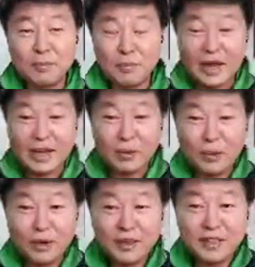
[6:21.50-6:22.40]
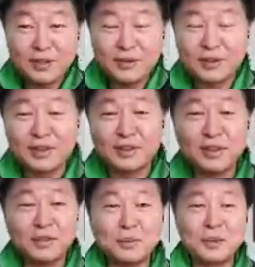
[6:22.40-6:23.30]
by walking on the
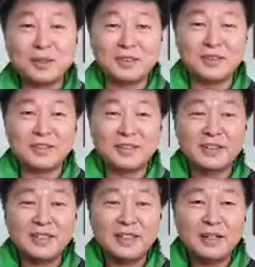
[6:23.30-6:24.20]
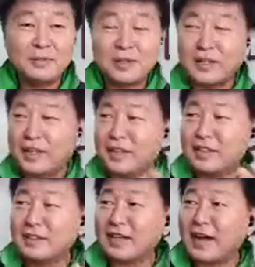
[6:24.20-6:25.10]
water. But in the
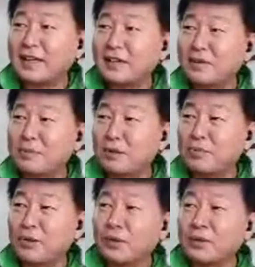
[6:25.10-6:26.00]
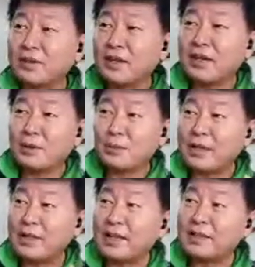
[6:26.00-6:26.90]
side of the boat,
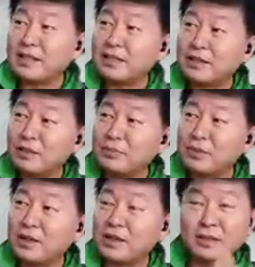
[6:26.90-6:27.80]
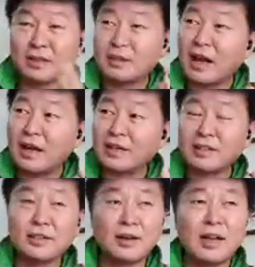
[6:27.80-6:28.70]
when they see something is the dark,
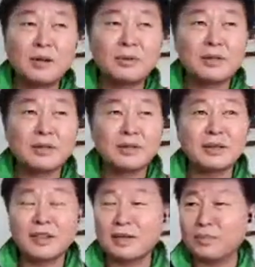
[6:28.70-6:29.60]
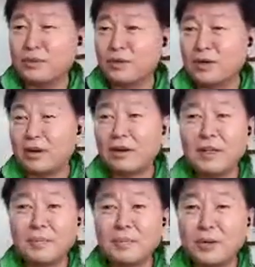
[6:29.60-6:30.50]
it's around um,
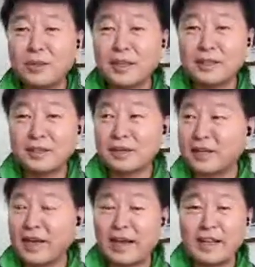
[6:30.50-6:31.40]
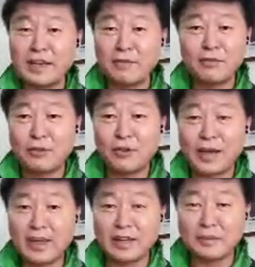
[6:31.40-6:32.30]
early morning, 3 a.m., 4
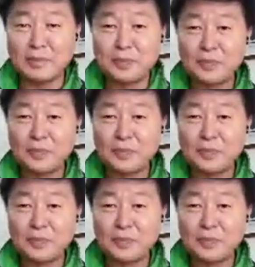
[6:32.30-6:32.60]
a.m.,